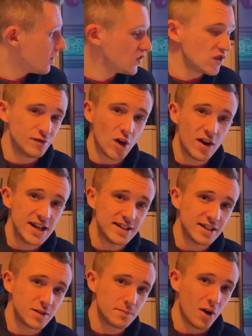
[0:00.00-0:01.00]

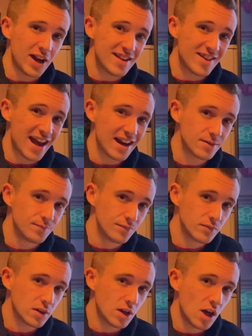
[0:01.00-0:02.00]
divided by 10.
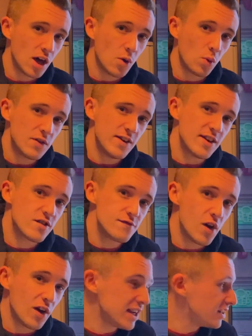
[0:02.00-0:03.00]
Well, if it's
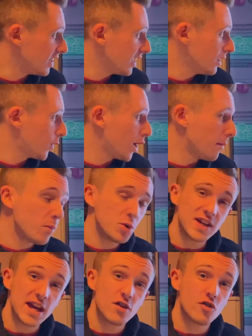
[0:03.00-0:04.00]
dividing, the number would
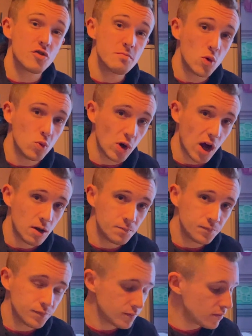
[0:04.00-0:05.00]
get smaller.
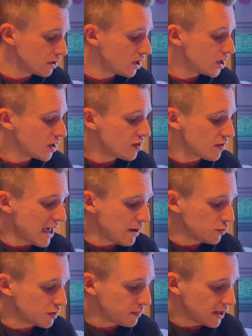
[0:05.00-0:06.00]
So that
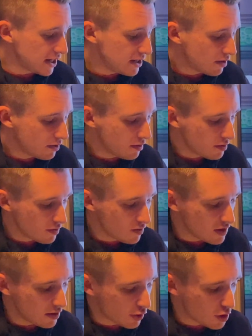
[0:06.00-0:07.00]
would be
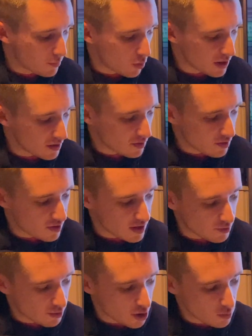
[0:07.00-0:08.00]

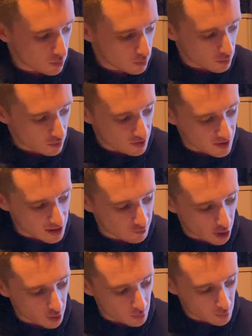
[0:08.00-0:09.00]

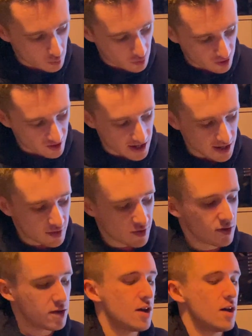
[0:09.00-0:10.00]
0.006.
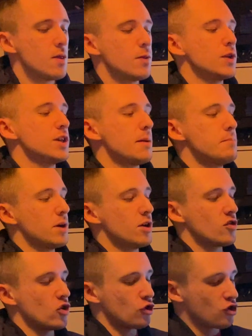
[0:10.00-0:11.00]
The number has
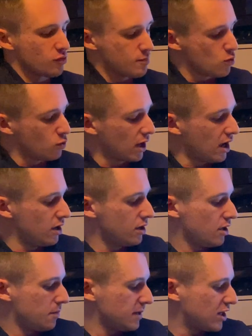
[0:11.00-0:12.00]
got smaller
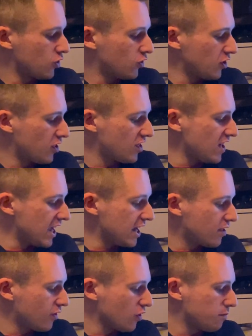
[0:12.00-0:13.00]
because the
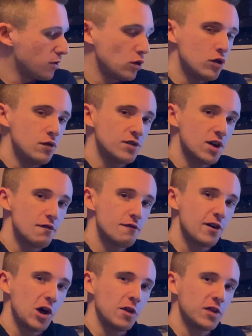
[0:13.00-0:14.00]
6 has moved
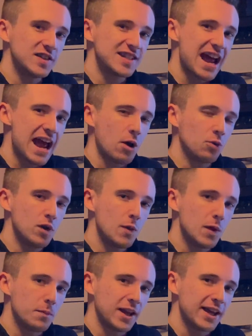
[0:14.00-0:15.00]
further down the
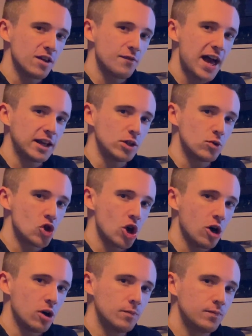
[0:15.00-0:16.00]
place value
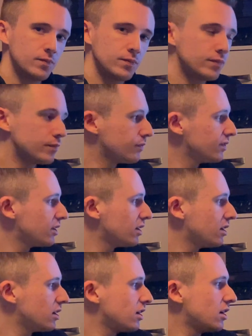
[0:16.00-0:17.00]
chart.
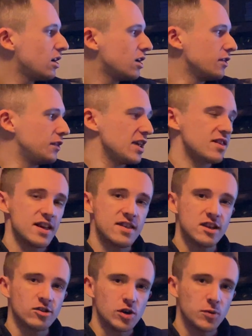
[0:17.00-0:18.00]
This says
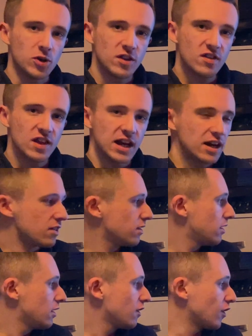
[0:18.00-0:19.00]
0.6,
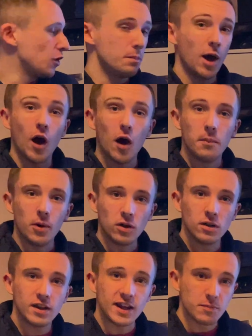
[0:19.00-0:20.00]
so purple
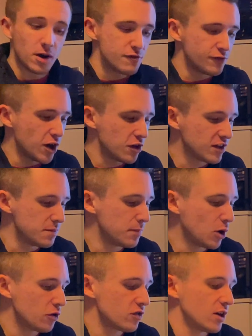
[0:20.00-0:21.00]
is my first
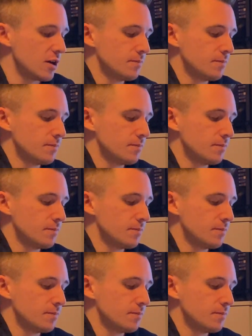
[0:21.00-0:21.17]
imposter.